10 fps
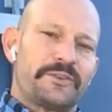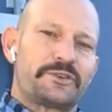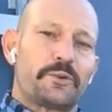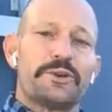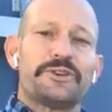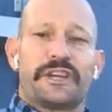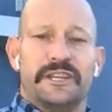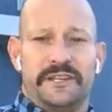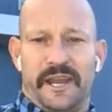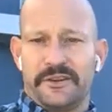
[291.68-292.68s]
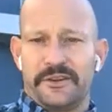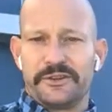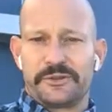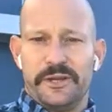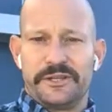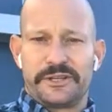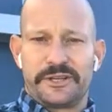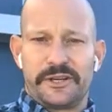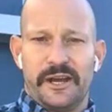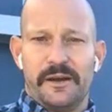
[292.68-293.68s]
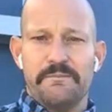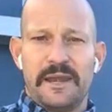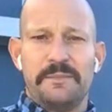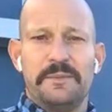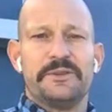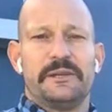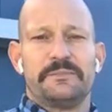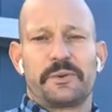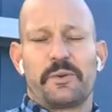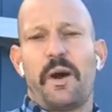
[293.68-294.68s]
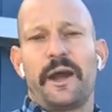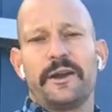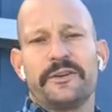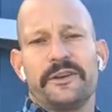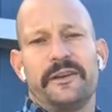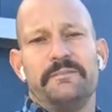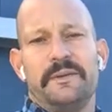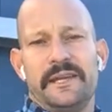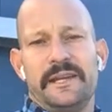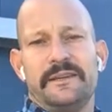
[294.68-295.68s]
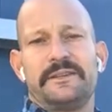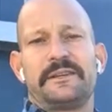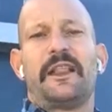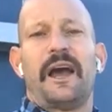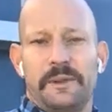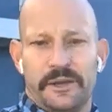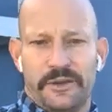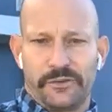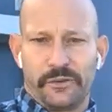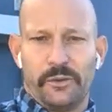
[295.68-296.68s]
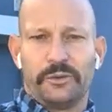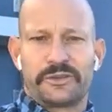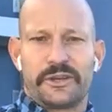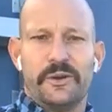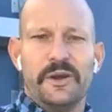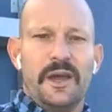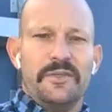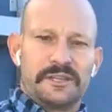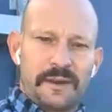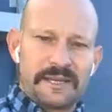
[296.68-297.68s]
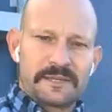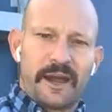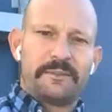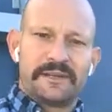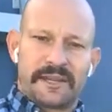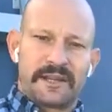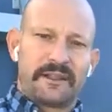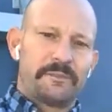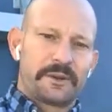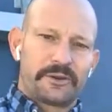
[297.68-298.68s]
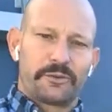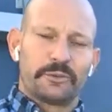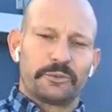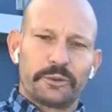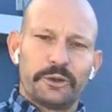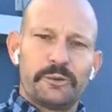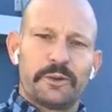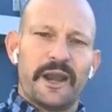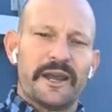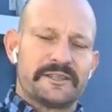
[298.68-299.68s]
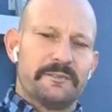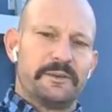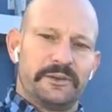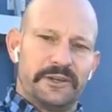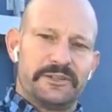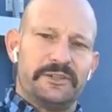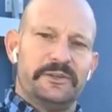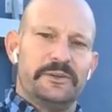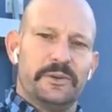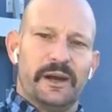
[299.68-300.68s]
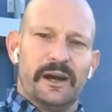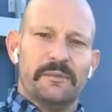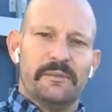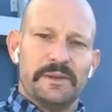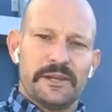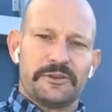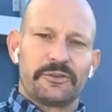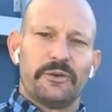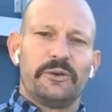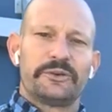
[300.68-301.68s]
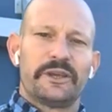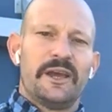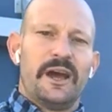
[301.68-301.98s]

storage containers, which many museums required be climate controlled. So the space behind me is a climate controlled room where it has the ability to be controlled.